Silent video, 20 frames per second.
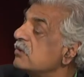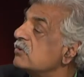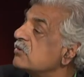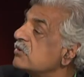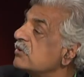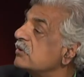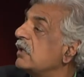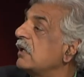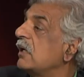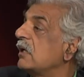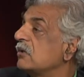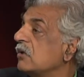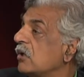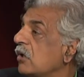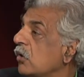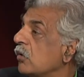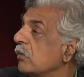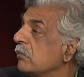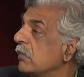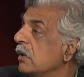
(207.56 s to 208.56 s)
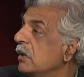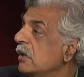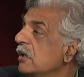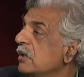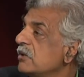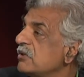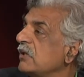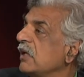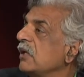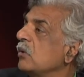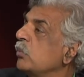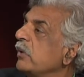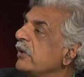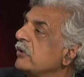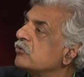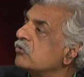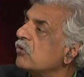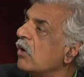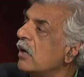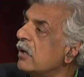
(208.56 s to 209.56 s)
to stay at home, saying, we
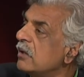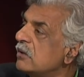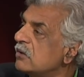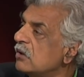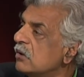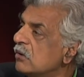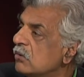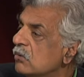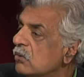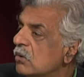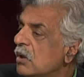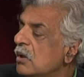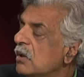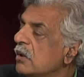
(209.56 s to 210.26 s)
tried you,